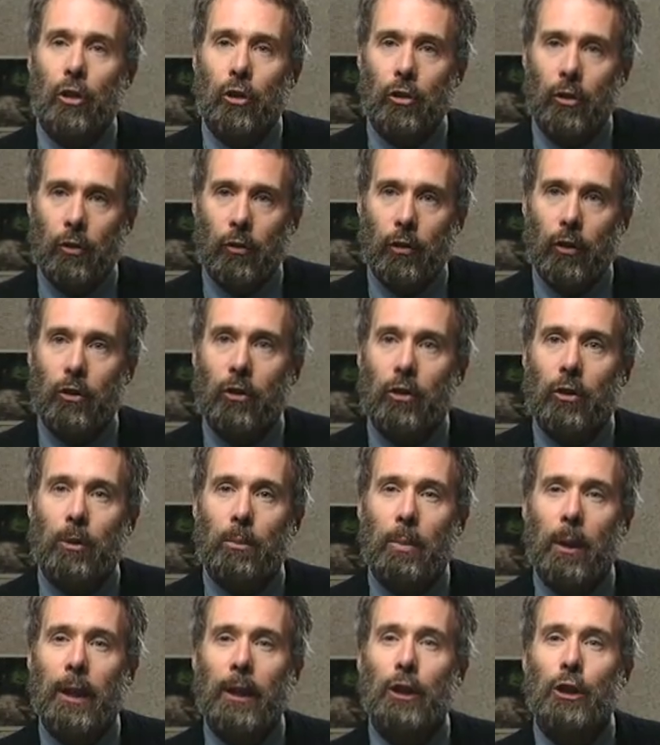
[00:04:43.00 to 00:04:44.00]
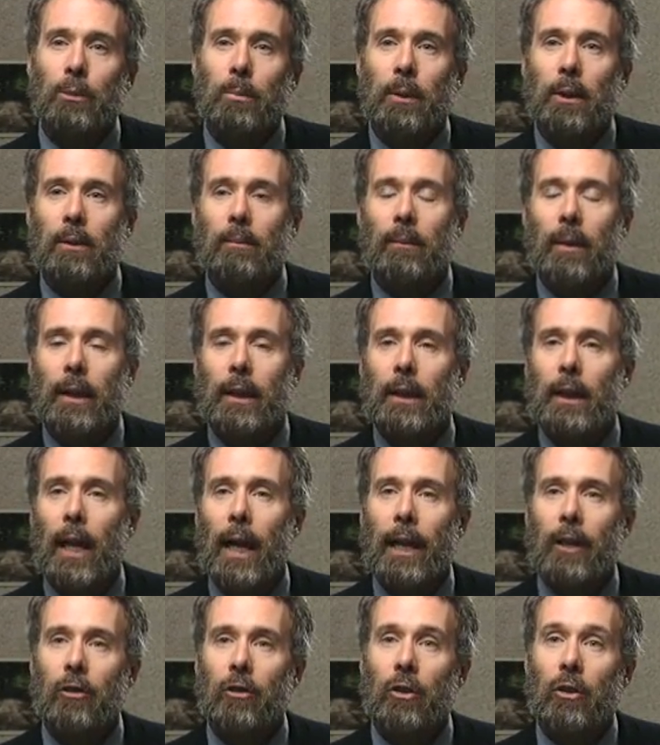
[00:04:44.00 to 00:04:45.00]
the use of physical punishment in my
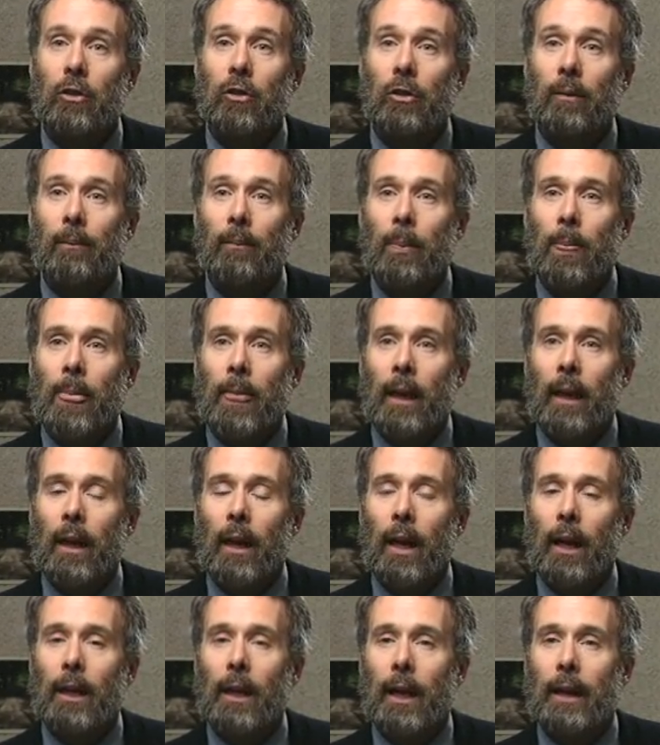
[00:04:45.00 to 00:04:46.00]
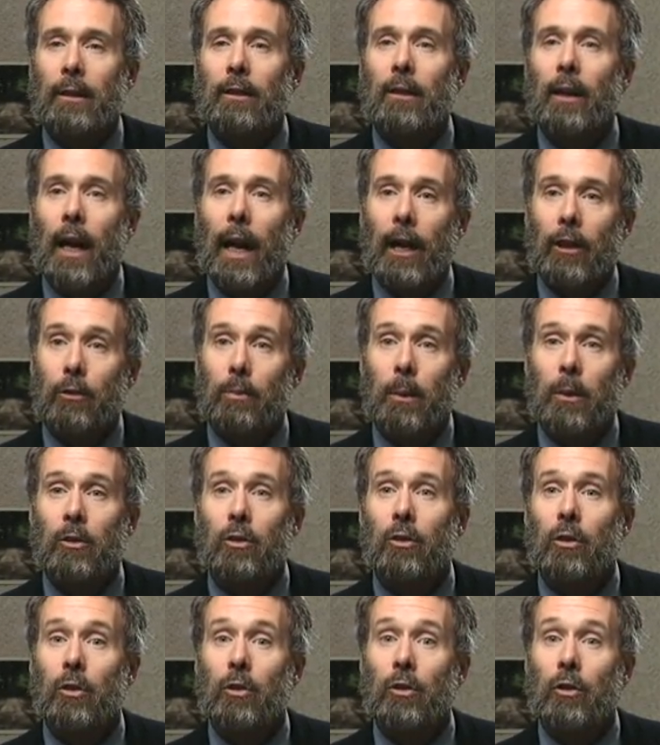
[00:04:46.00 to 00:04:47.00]
classes, I like to ask my
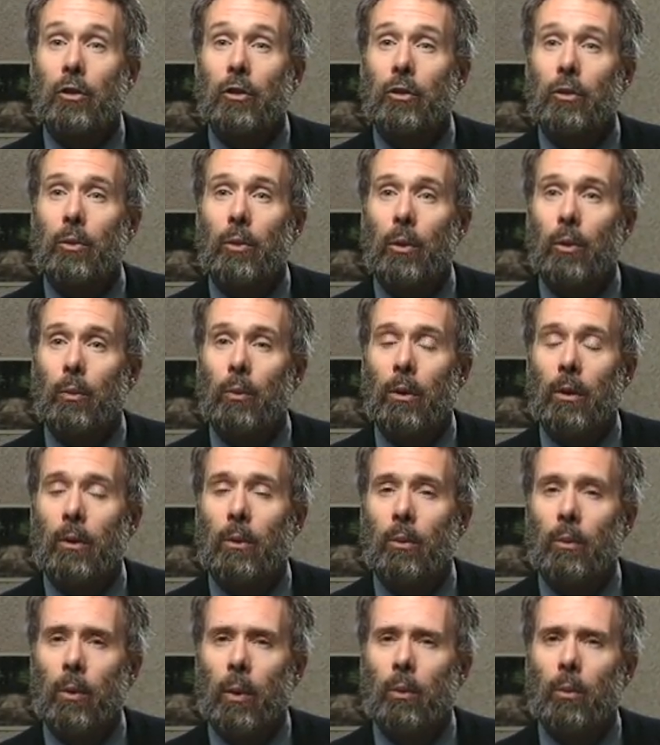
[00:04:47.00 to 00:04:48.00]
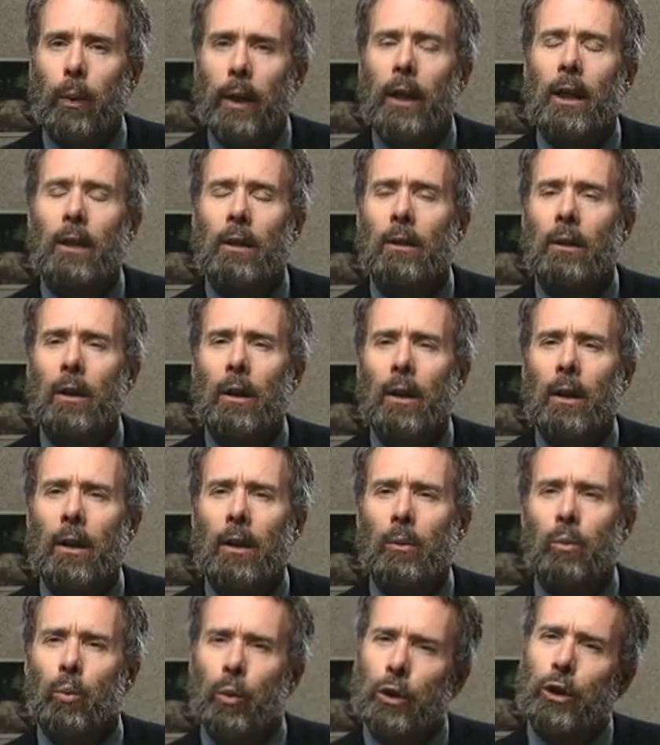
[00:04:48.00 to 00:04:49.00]
students, well, when
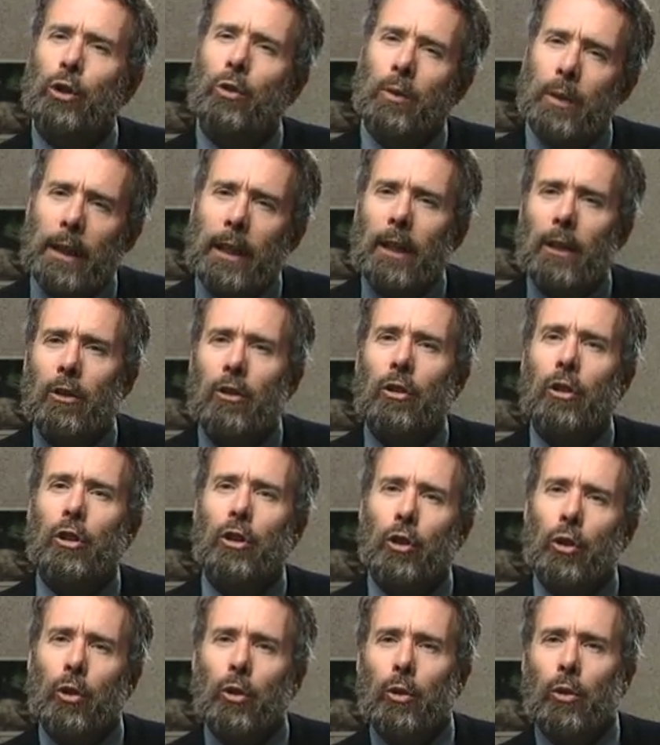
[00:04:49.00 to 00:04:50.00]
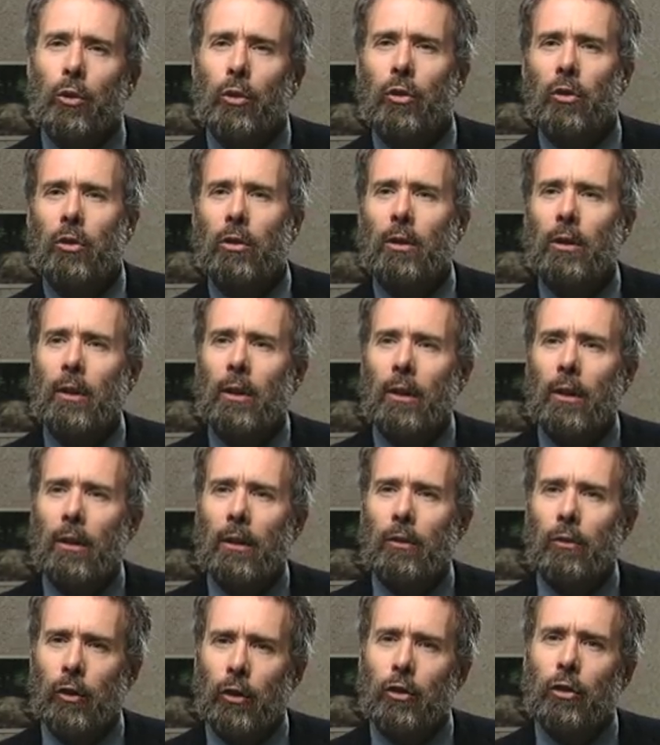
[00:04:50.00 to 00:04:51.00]
would you need to use
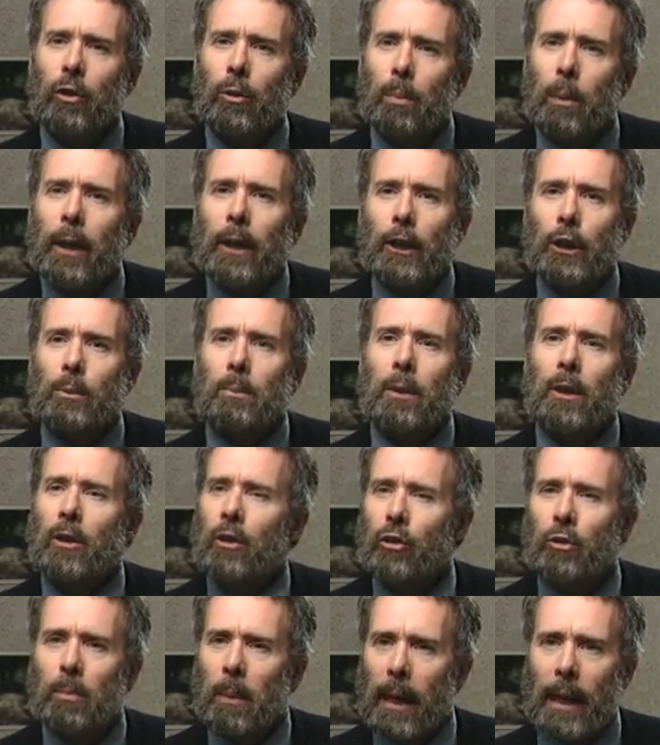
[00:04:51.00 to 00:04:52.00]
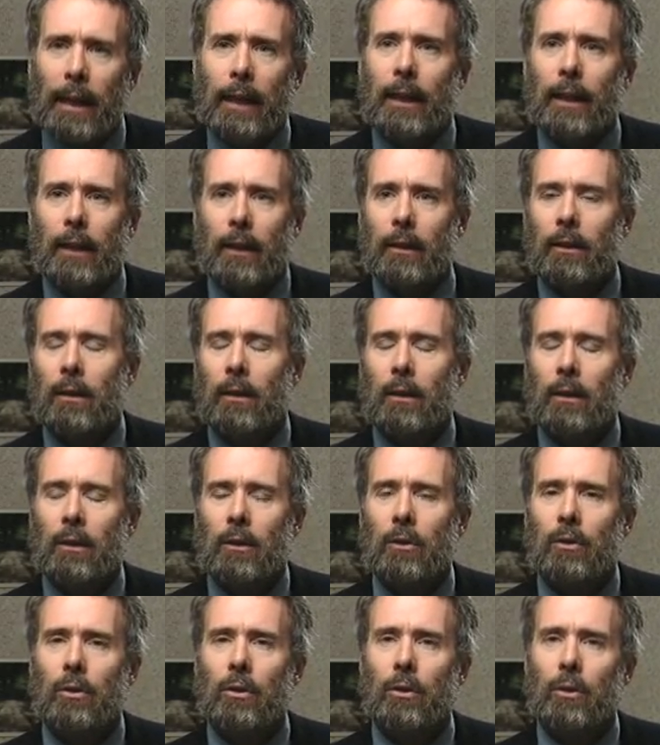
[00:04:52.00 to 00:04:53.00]
physical punishment or spanking
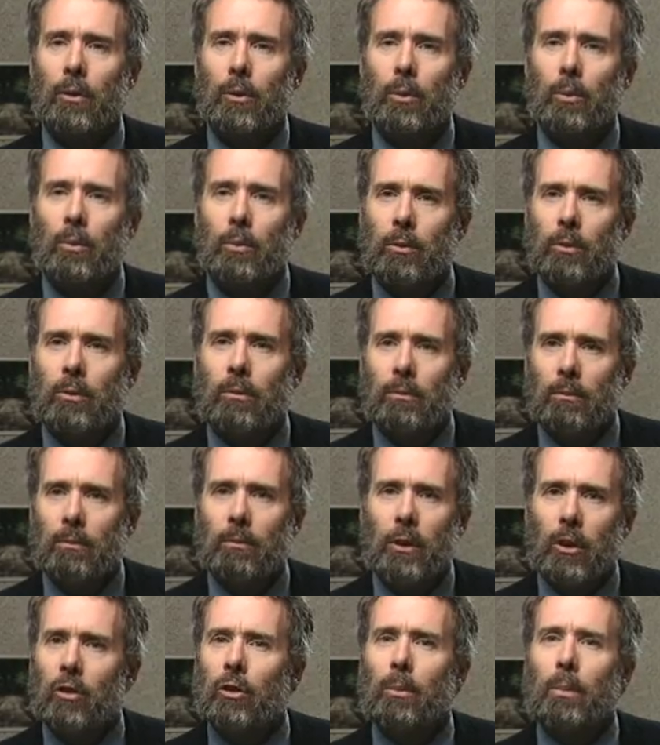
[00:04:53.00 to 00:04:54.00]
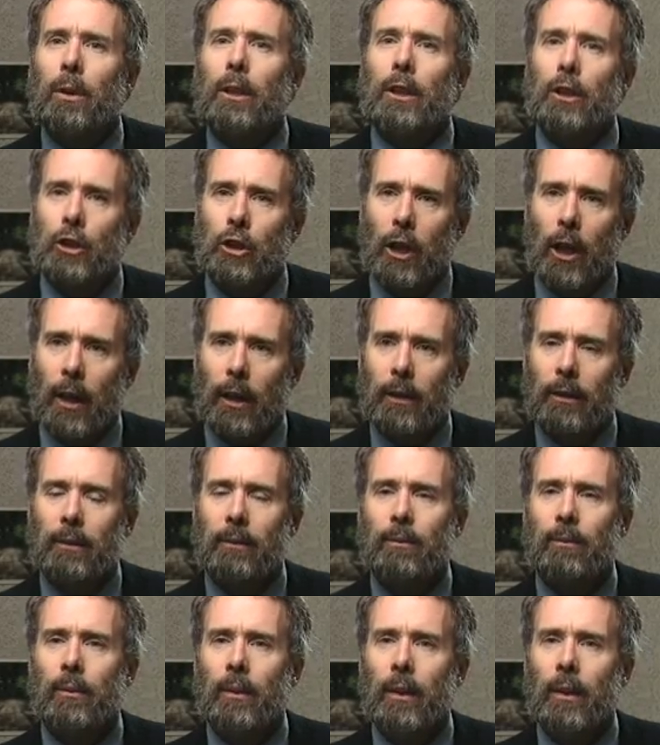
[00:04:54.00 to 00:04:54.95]
to discipline a child?